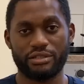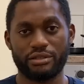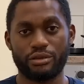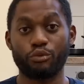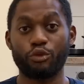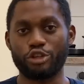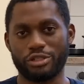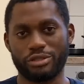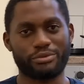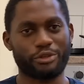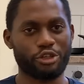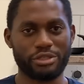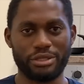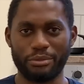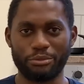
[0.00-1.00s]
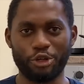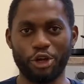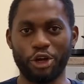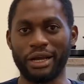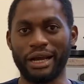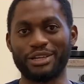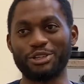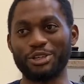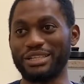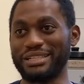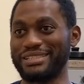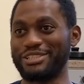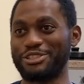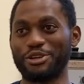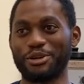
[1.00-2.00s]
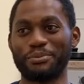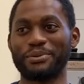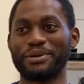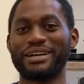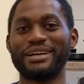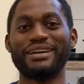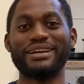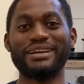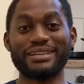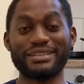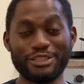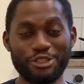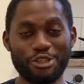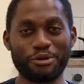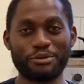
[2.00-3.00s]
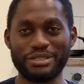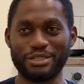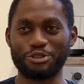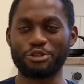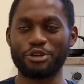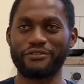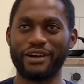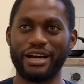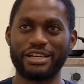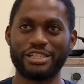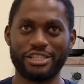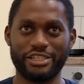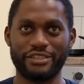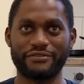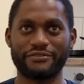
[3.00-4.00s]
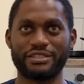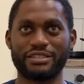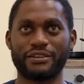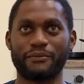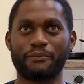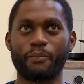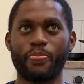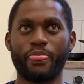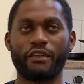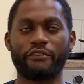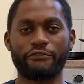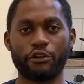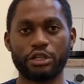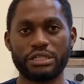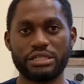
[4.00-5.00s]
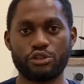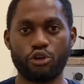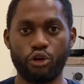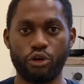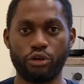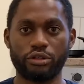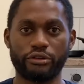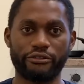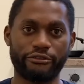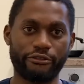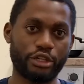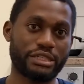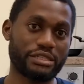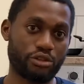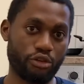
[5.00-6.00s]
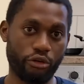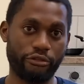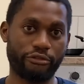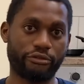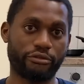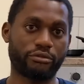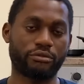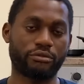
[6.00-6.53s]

Because I'm no longer doing the job. The job was a 12-hour shift, 4 days on, 4 days off.